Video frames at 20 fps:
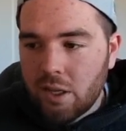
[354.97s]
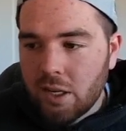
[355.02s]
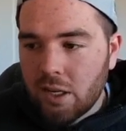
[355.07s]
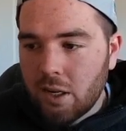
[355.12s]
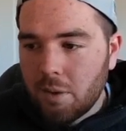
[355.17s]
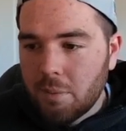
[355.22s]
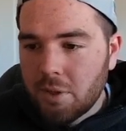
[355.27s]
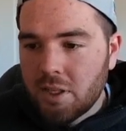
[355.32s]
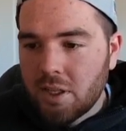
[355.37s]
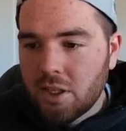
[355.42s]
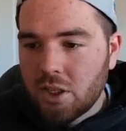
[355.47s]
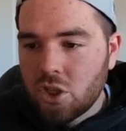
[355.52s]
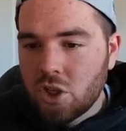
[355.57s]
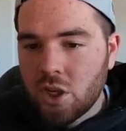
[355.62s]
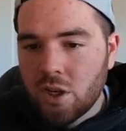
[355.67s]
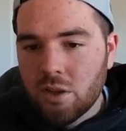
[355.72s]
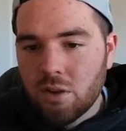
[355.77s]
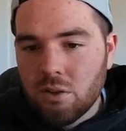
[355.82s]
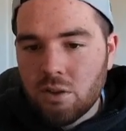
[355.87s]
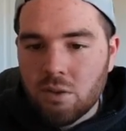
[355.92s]
And I'm going to take
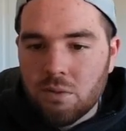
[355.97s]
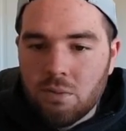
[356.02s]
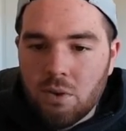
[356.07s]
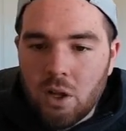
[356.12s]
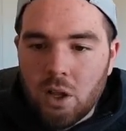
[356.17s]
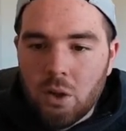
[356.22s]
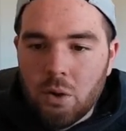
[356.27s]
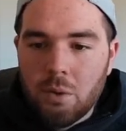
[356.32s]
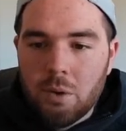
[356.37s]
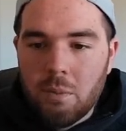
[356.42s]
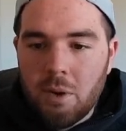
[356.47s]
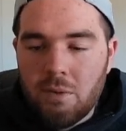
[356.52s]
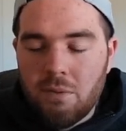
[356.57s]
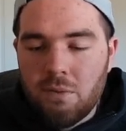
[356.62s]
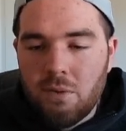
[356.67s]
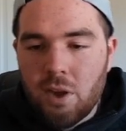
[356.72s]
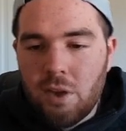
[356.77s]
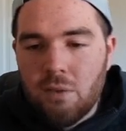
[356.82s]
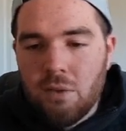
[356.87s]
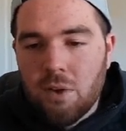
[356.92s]
Chandler Zavala, one of my
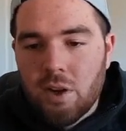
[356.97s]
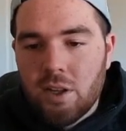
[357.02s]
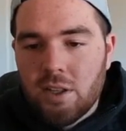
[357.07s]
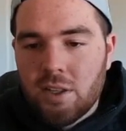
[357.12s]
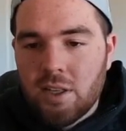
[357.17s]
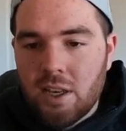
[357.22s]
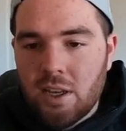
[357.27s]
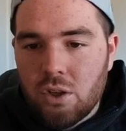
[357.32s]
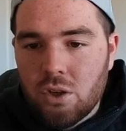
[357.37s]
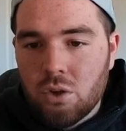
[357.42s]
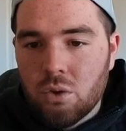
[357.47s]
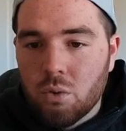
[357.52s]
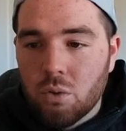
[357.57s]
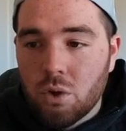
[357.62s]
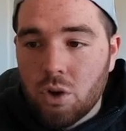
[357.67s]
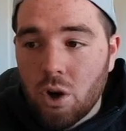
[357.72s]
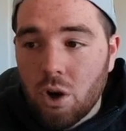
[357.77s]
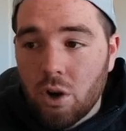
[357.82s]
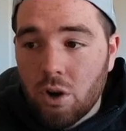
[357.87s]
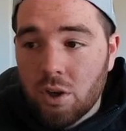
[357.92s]
favorite day 2
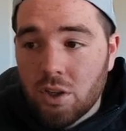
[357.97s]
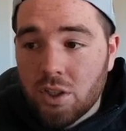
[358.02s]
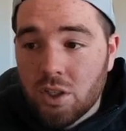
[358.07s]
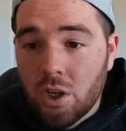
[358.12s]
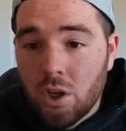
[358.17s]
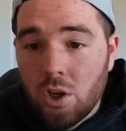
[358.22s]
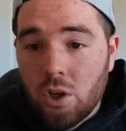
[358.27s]
guards,